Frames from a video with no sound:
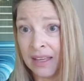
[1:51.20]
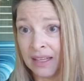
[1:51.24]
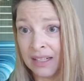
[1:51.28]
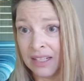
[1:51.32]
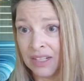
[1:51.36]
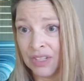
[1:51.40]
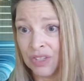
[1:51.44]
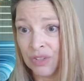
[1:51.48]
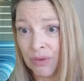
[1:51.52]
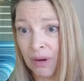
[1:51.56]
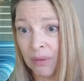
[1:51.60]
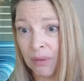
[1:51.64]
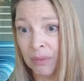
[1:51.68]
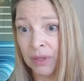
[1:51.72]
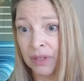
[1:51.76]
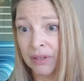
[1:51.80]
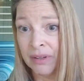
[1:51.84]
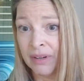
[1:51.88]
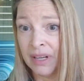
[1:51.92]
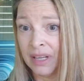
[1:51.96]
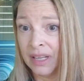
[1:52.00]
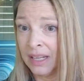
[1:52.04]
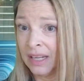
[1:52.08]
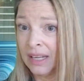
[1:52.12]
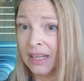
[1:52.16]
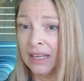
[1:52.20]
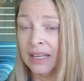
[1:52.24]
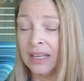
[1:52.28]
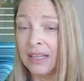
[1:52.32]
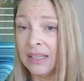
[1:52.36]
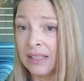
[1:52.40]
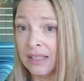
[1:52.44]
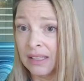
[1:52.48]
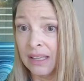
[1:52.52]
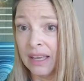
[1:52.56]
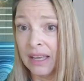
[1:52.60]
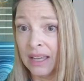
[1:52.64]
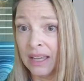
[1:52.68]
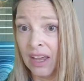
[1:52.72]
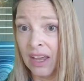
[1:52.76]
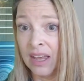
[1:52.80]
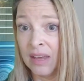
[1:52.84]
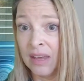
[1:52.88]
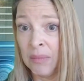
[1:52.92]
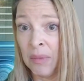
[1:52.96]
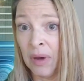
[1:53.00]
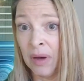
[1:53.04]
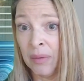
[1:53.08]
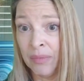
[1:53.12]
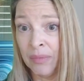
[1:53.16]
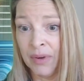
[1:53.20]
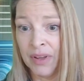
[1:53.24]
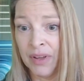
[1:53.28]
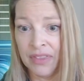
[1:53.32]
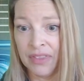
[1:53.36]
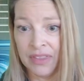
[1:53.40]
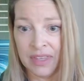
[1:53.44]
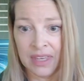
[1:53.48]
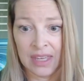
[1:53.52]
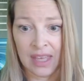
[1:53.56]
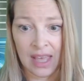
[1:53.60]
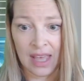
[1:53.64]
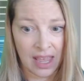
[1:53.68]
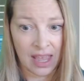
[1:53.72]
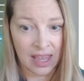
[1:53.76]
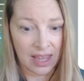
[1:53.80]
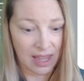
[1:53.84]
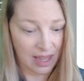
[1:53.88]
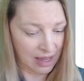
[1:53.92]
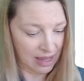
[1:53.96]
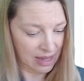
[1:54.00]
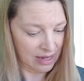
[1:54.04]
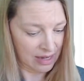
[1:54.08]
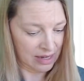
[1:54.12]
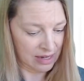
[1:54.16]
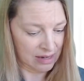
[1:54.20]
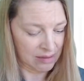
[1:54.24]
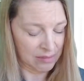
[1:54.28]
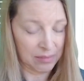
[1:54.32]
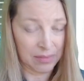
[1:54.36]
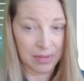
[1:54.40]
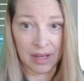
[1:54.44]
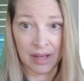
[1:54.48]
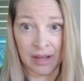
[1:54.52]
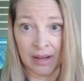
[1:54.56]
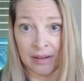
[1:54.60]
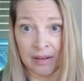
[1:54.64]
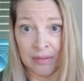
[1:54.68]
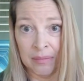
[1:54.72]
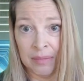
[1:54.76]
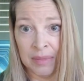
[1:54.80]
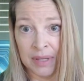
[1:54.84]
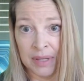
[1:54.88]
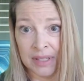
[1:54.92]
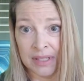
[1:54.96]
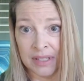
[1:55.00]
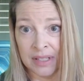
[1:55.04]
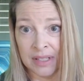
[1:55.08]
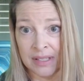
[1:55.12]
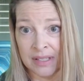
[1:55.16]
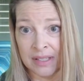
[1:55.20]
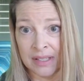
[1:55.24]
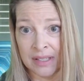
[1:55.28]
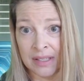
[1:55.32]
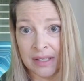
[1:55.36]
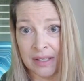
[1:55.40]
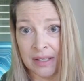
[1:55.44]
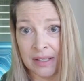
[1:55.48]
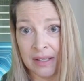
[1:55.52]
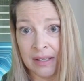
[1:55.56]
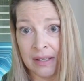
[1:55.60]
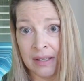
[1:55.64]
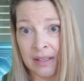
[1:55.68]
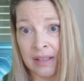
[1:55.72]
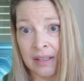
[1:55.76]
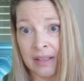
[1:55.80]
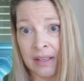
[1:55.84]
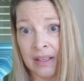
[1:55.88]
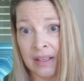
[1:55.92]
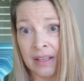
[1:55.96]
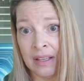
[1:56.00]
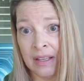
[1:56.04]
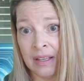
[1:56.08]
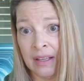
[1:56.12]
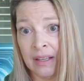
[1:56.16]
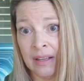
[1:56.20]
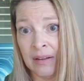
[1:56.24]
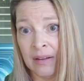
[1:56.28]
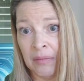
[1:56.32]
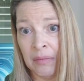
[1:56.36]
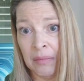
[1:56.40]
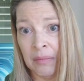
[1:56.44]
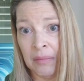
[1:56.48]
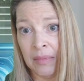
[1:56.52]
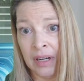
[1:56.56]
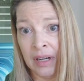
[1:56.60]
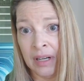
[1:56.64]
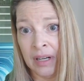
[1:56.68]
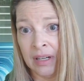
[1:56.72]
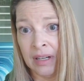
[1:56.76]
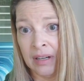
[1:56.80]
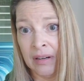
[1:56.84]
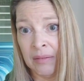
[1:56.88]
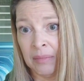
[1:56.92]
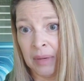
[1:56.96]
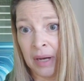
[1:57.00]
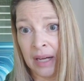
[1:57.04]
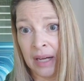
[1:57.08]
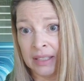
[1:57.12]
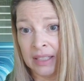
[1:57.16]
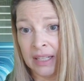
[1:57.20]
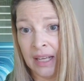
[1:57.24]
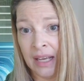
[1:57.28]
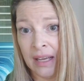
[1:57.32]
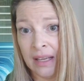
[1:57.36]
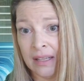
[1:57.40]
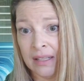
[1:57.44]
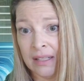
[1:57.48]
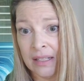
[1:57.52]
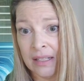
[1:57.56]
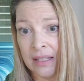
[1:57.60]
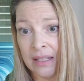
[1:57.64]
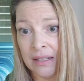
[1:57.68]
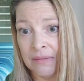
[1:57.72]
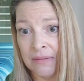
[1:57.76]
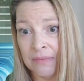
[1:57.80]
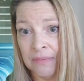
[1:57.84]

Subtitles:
into Scribbler, it easily came up with the AI in Business podcast.